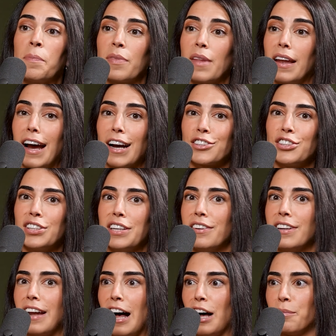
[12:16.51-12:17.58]
And actually
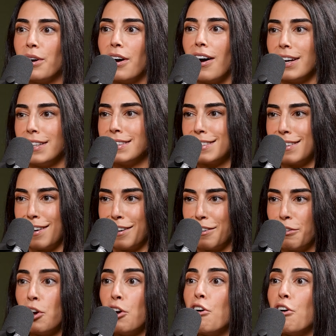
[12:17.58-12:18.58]
even Albert Einstein